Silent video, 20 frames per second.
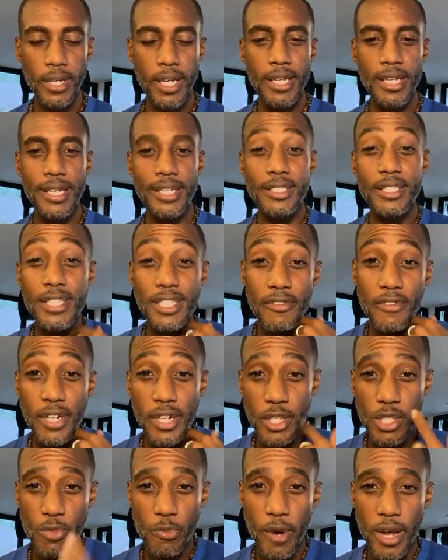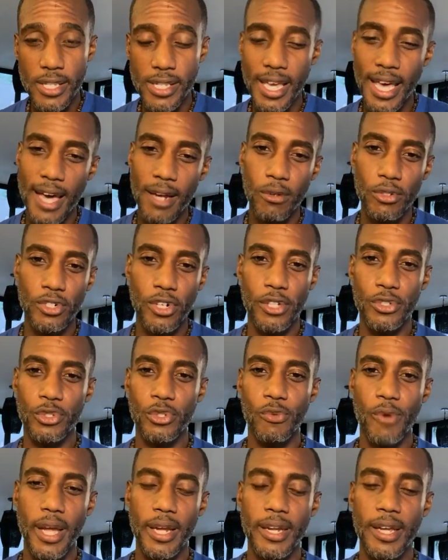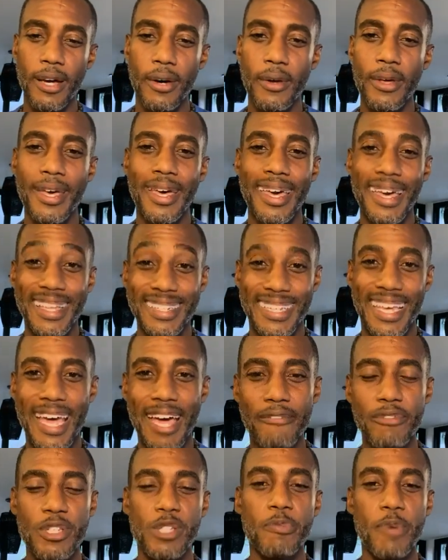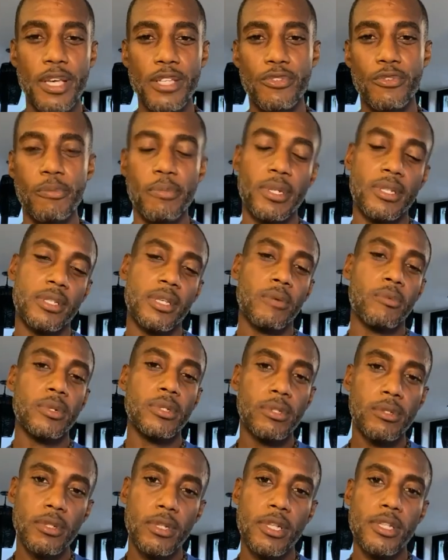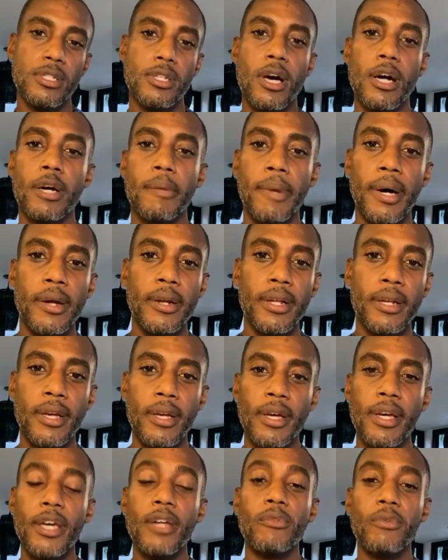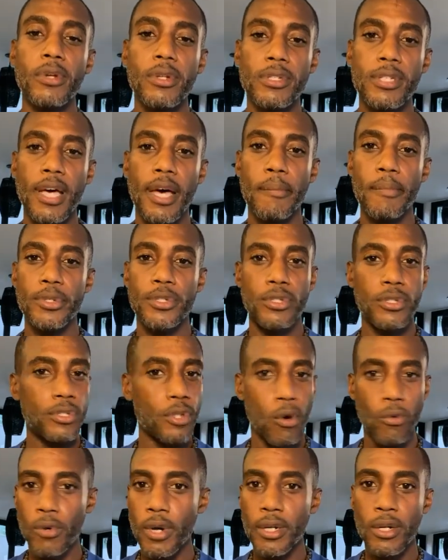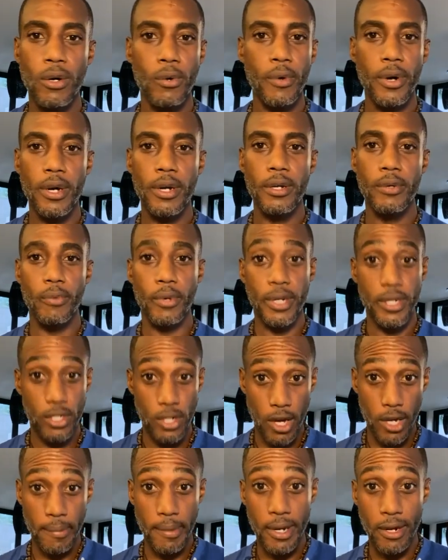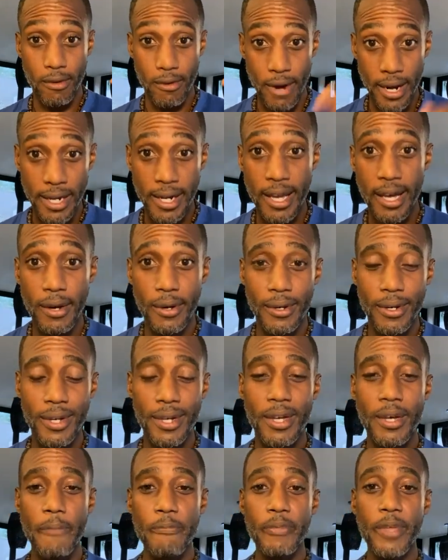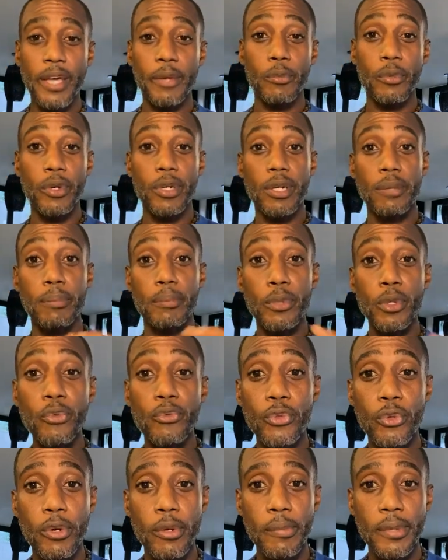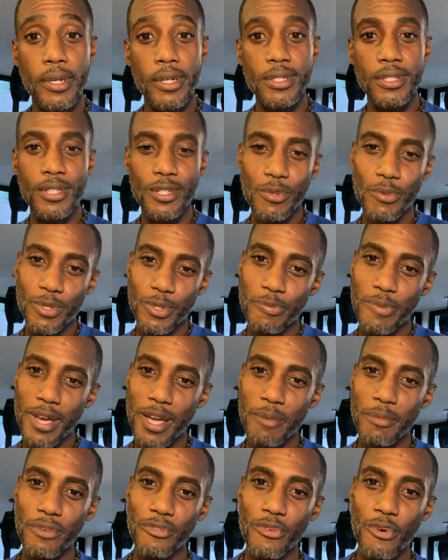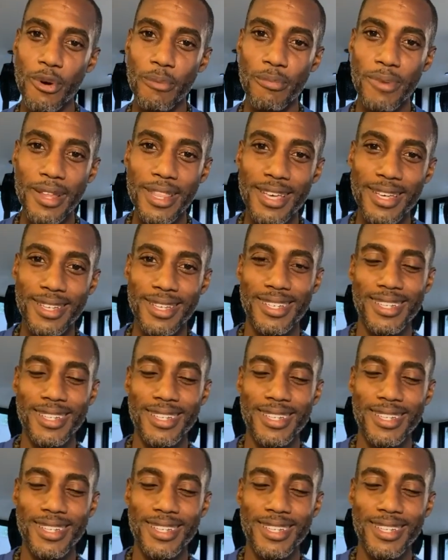And to even express, hey, I don't trust you right now. And to have the space for me to say, well, let's talk about it in real time. But you don't run nowhere. We're going to talk about it right now. And we're going to move through it because this is what you're paying me for, brother.